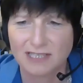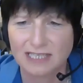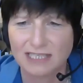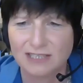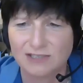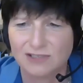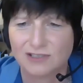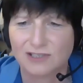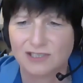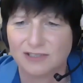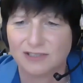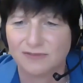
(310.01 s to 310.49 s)

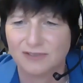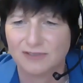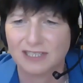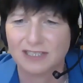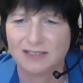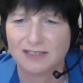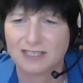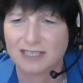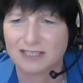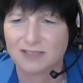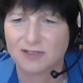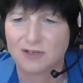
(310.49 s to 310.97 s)
HGV?
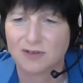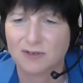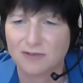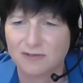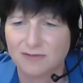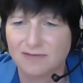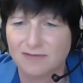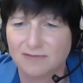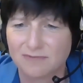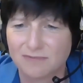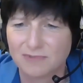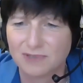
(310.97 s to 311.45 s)
Would
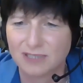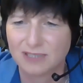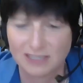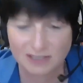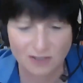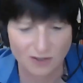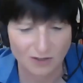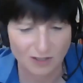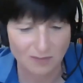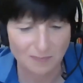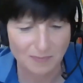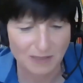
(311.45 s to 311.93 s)
these
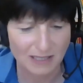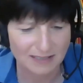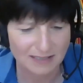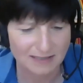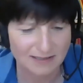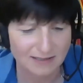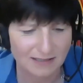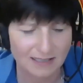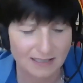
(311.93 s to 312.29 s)
all apply to